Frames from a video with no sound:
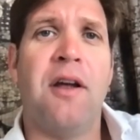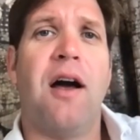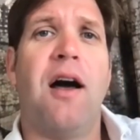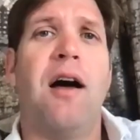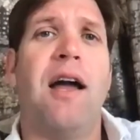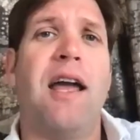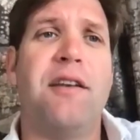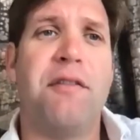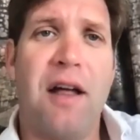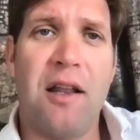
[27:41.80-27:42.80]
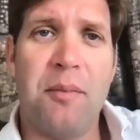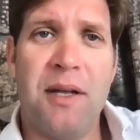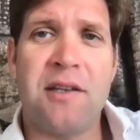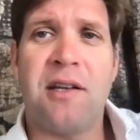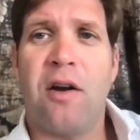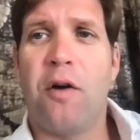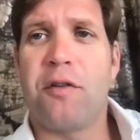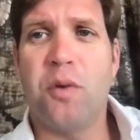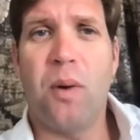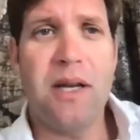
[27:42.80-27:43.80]
and development over
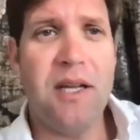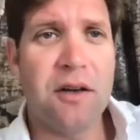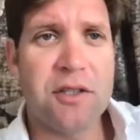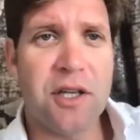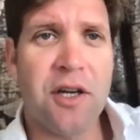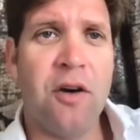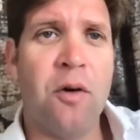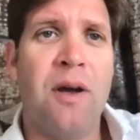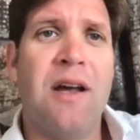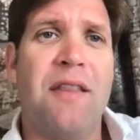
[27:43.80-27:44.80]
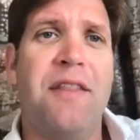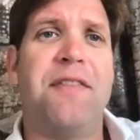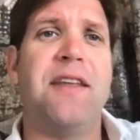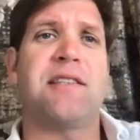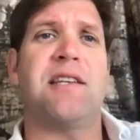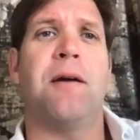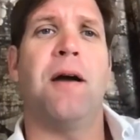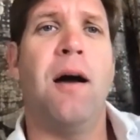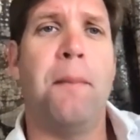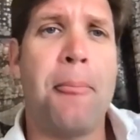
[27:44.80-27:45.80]
20 years ago, that this
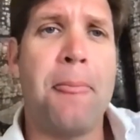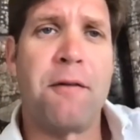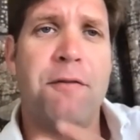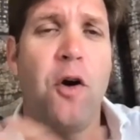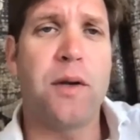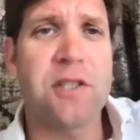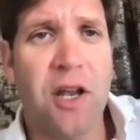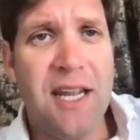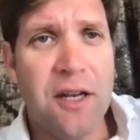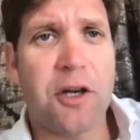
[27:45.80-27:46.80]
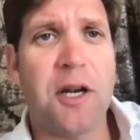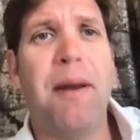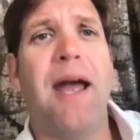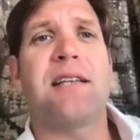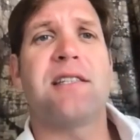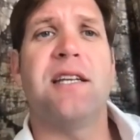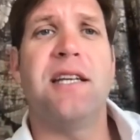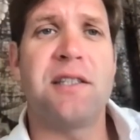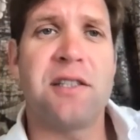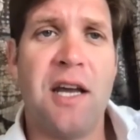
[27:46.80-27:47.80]
focus on inner
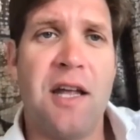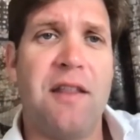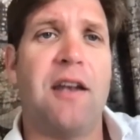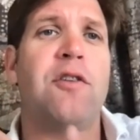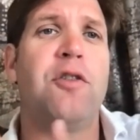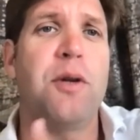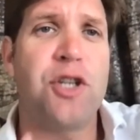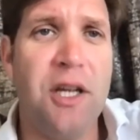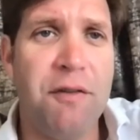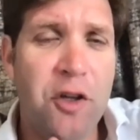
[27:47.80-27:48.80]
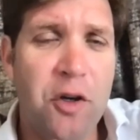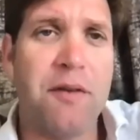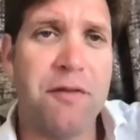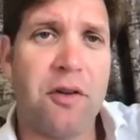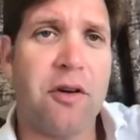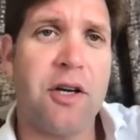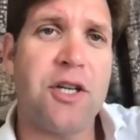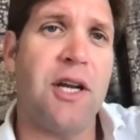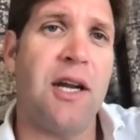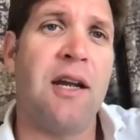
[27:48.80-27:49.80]
capacities that to achieve human
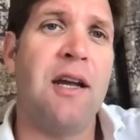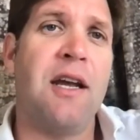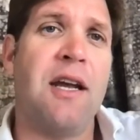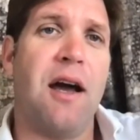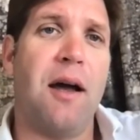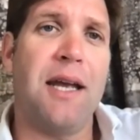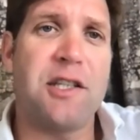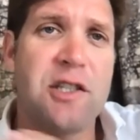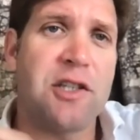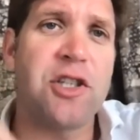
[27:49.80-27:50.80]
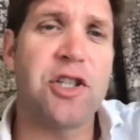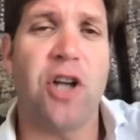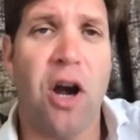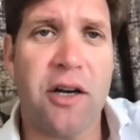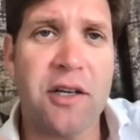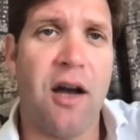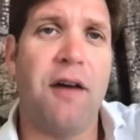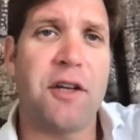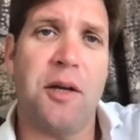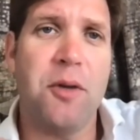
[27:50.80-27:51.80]
flourishing is the start of
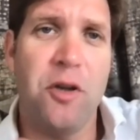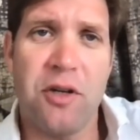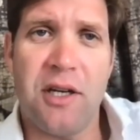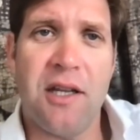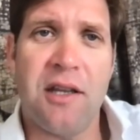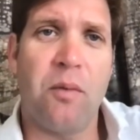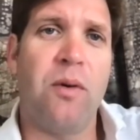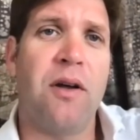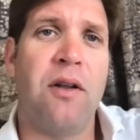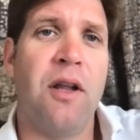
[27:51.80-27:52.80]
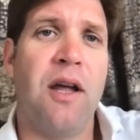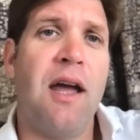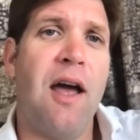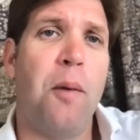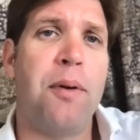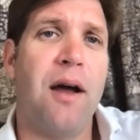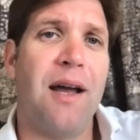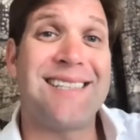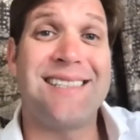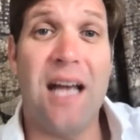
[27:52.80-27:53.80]
a community that will help
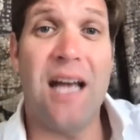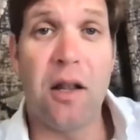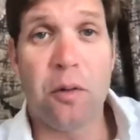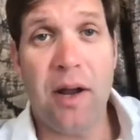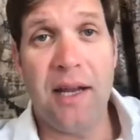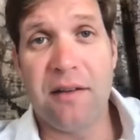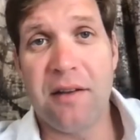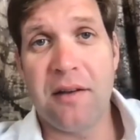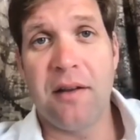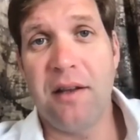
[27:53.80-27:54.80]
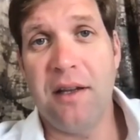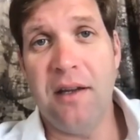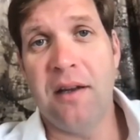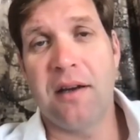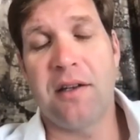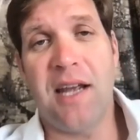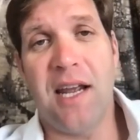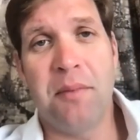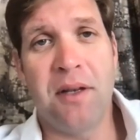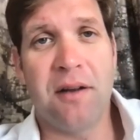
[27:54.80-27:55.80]
accelerate the
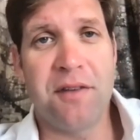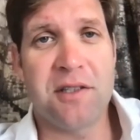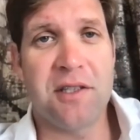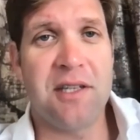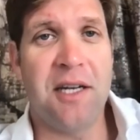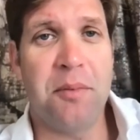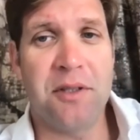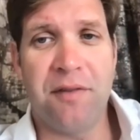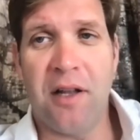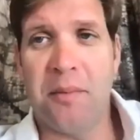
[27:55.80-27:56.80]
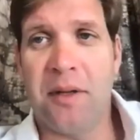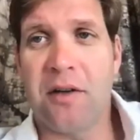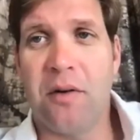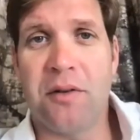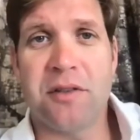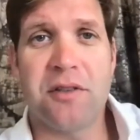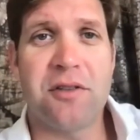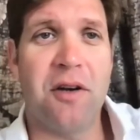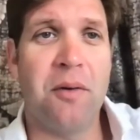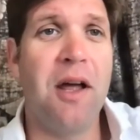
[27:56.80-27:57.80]
attainment of the Sustainable Development Goals.
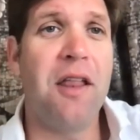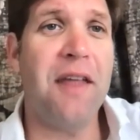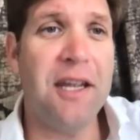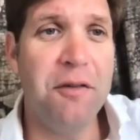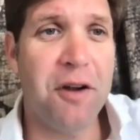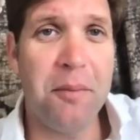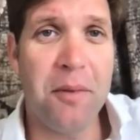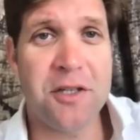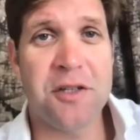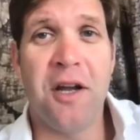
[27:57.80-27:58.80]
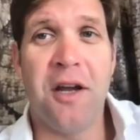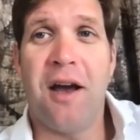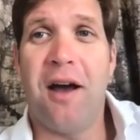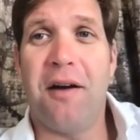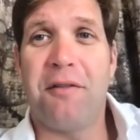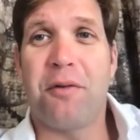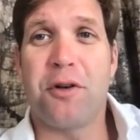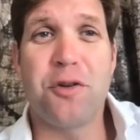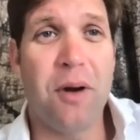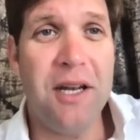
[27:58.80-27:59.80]
So thank you very much for
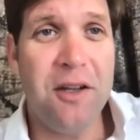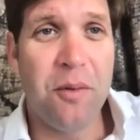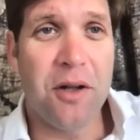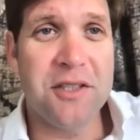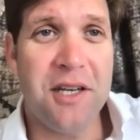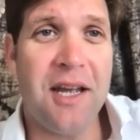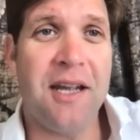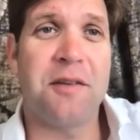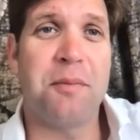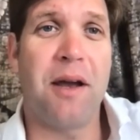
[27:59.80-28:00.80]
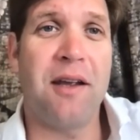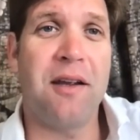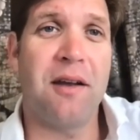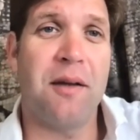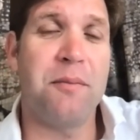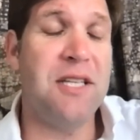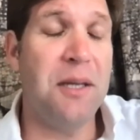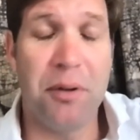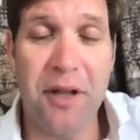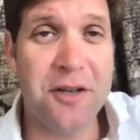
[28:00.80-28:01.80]
joining you all today. It's my
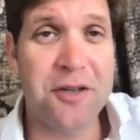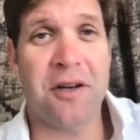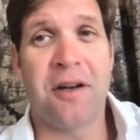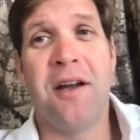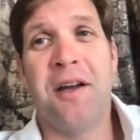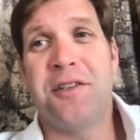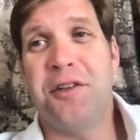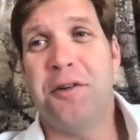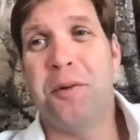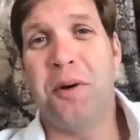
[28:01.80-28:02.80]
deep pleasure to